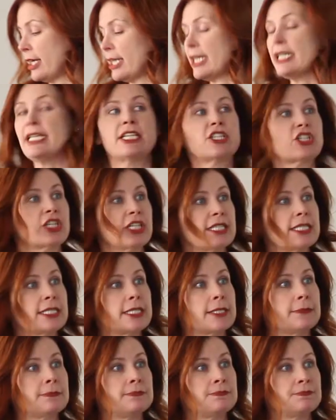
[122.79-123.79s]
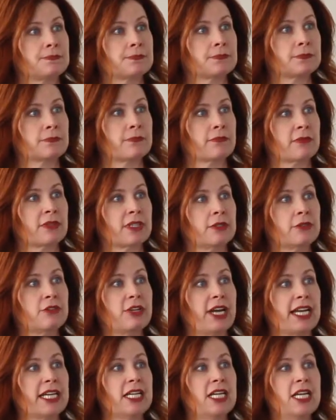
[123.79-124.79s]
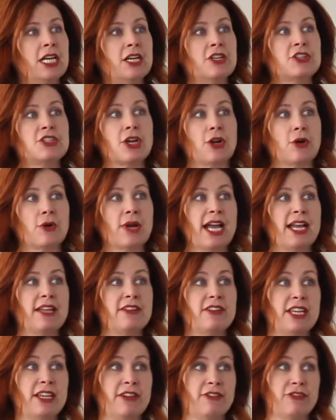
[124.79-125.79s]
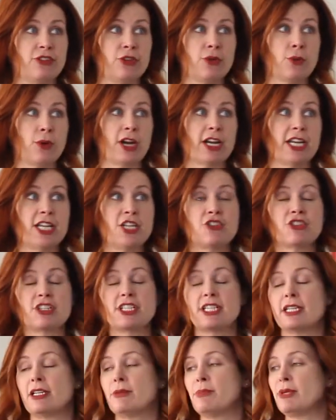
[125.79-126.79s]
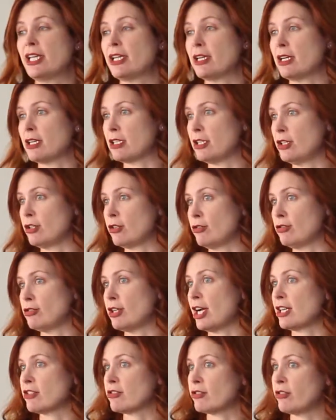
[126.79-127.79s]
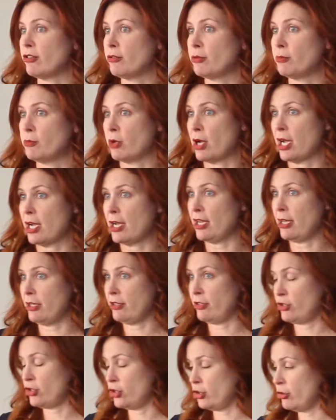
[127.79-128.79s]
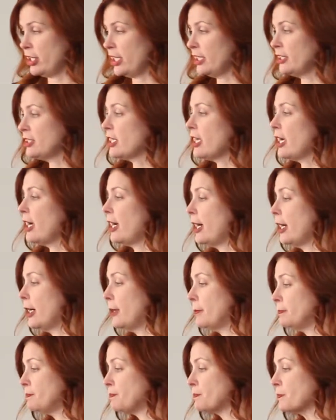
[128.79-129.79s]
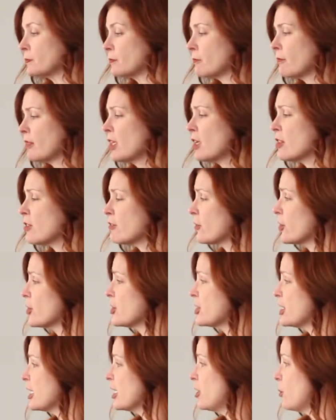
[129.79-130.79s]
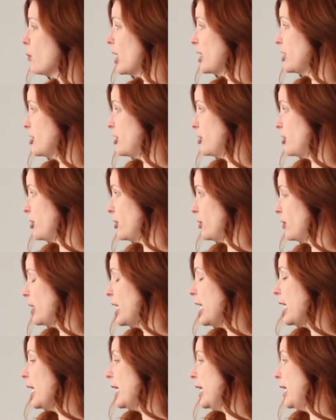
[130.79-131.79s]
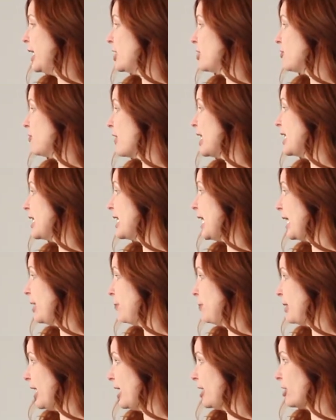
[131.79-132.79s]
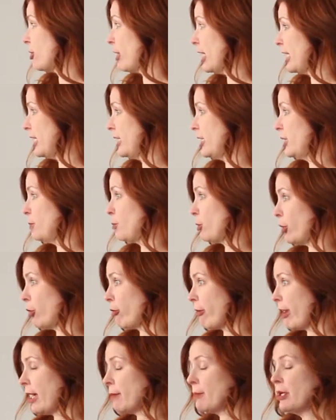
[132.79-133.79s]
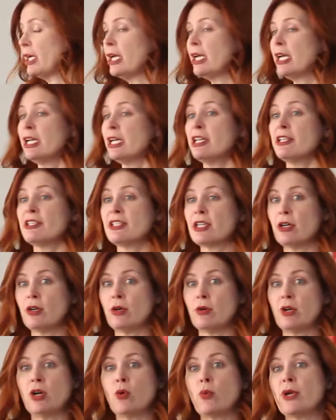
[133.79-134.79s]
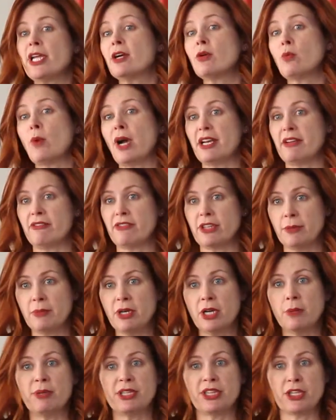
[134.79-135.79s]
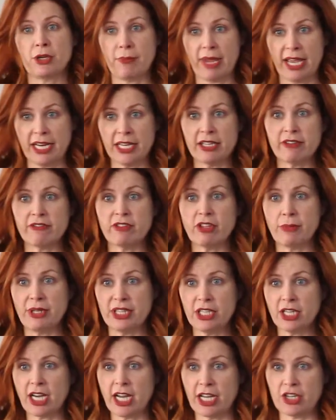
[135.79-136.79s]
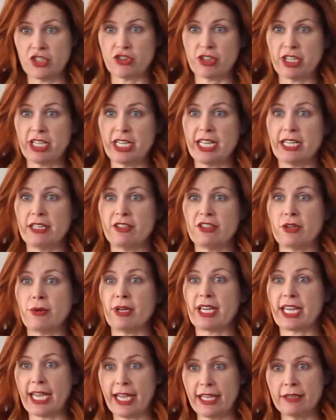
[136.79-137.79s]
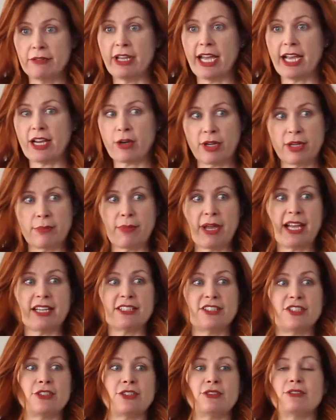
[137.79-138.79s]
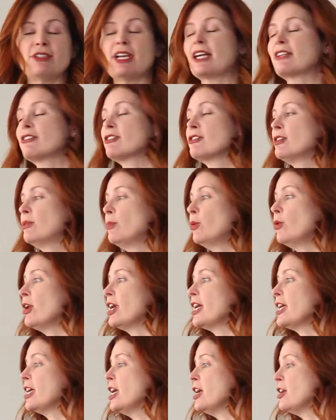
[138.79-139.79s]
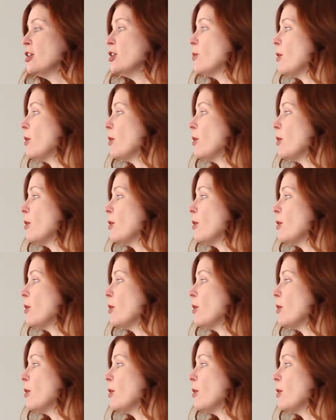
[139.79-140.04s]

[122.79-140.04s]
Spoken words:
conditions. Okay, so if you are interested in being a clinical doctoral student, the first thing you want to do is find an APA accredited program. So we are one of them, but there are many of them in the country. And so again, echoing back to Dr. LeBoy, you